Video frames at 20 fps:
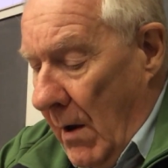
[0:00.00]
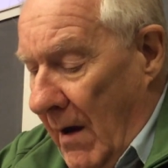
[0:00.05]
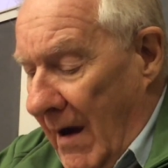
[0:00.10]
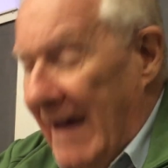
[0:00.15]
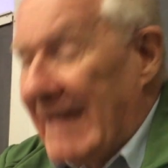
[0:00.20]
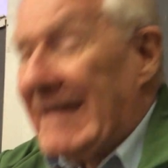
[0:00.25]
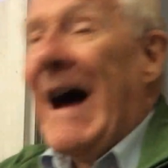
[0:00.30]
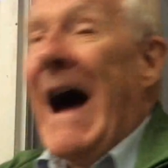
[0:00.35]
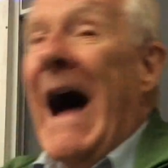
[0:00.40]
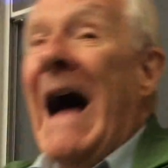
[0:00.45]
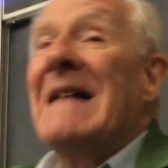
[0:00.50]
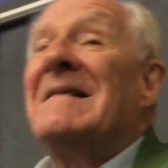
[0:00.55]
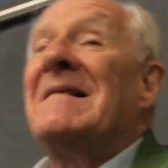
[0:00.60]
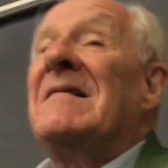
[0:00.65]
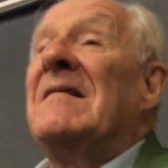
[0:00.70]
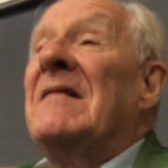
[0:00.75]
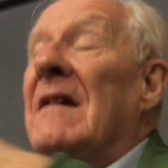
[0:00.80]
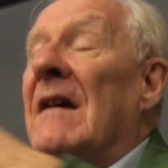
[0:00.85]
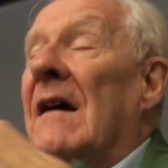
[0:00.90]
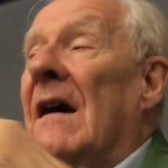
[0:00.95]
And at
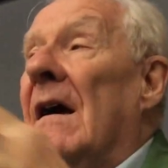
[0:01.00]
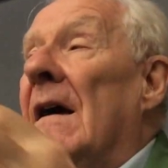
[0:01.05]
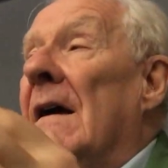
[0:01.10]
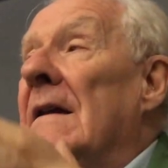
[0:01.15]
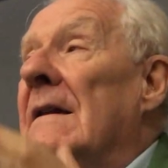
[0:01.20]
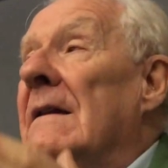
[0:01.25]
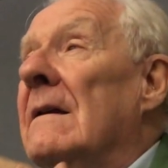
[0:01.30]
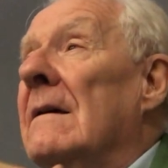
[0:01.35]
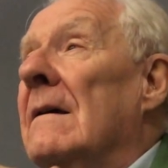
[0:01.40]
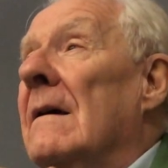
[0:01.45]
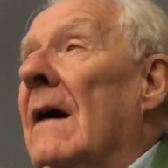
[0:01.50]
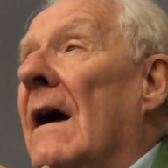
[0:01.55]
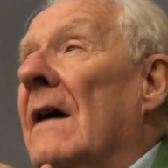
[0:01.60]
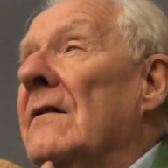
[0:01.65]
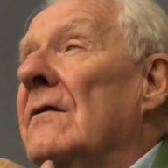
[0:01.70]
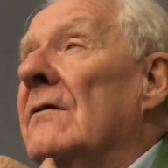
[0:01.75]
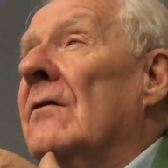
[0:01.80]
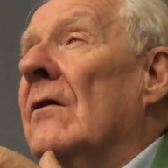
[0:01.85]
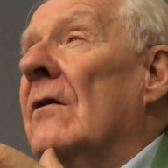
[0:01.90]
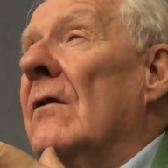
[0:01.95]
the end,
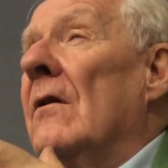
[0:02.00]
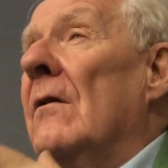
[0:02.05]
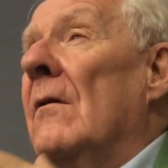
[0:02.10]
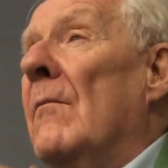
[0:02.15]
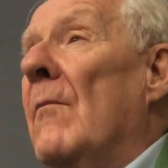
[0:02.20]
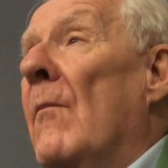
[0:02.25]
at the